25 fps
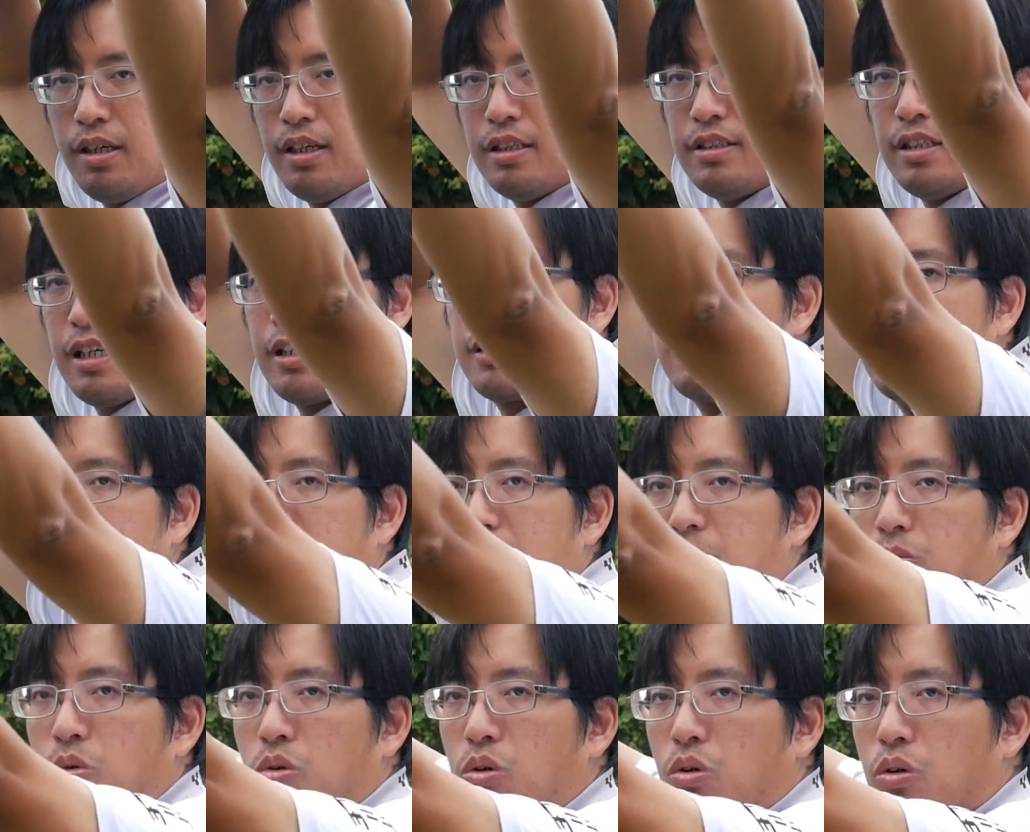It's
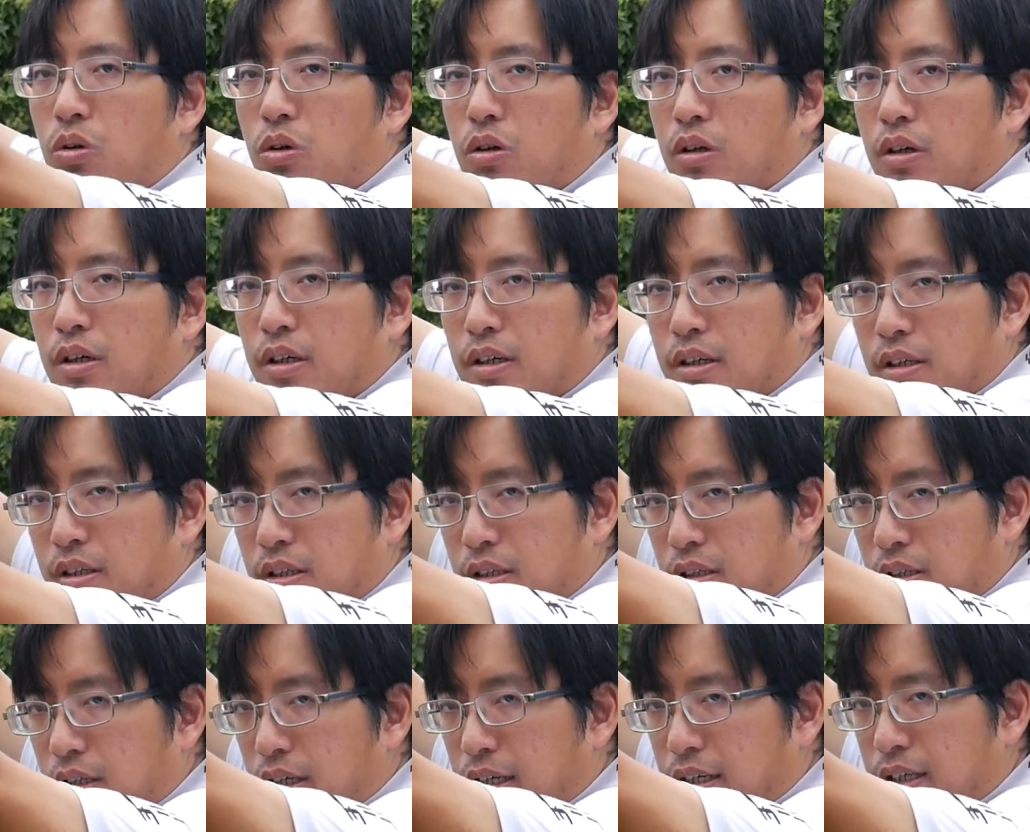actually more
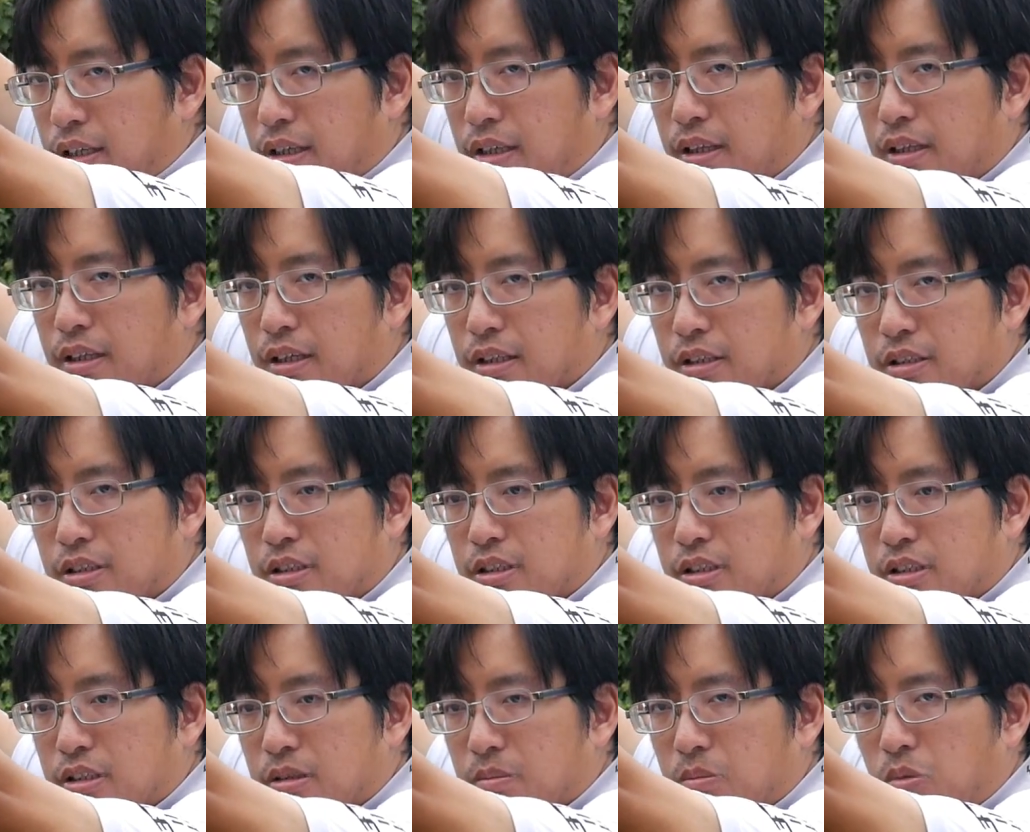like
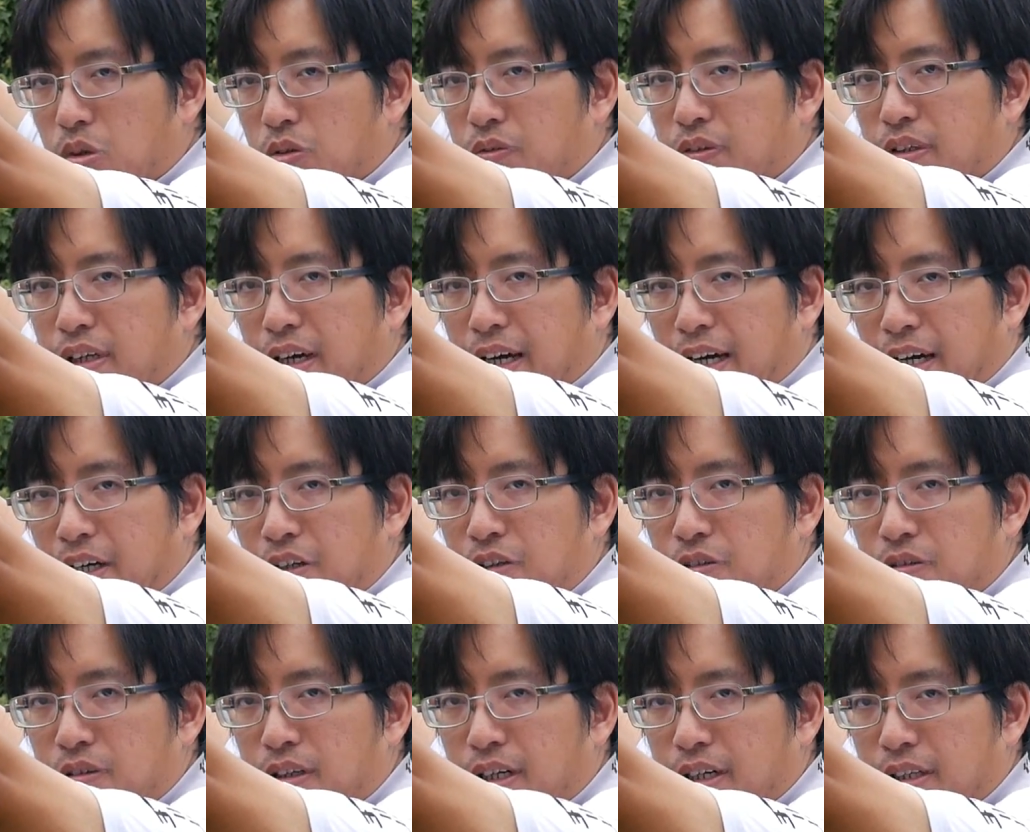this, more of an
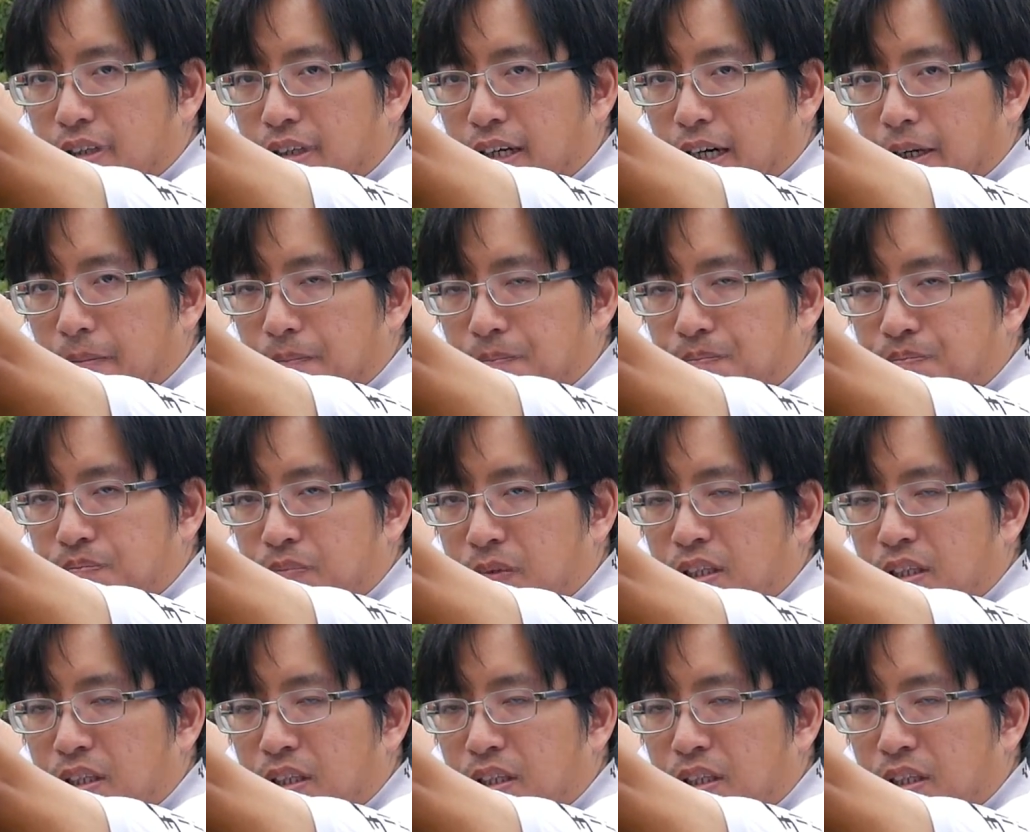angle like that.